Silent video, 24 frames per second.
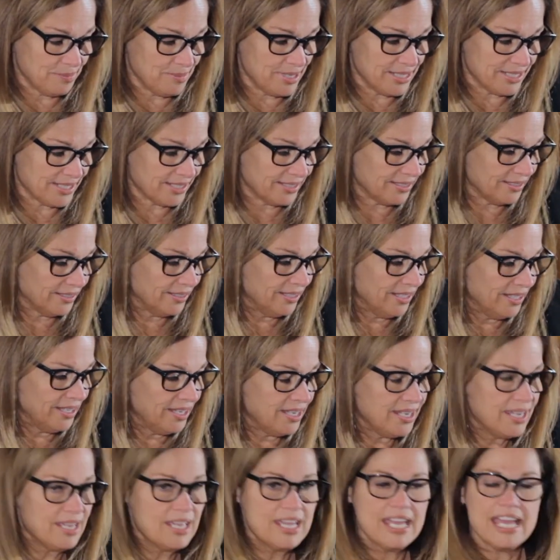amazing.
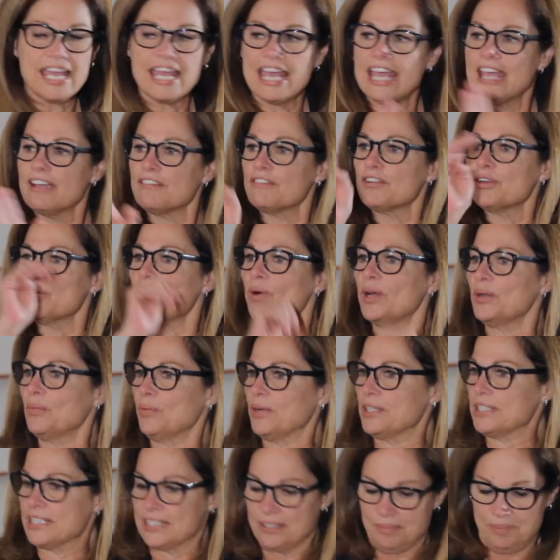Everyone
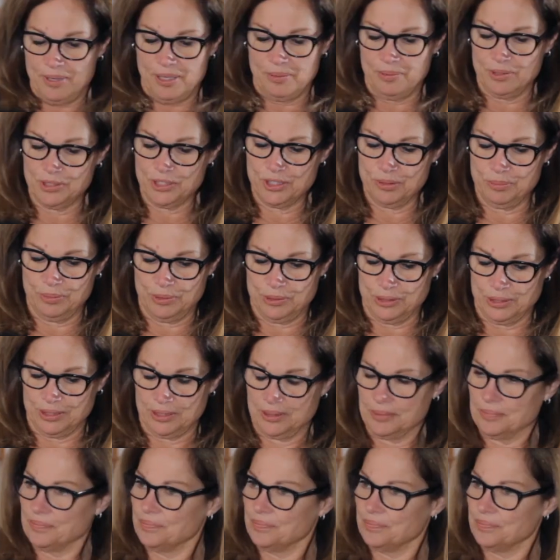wants to publish a book.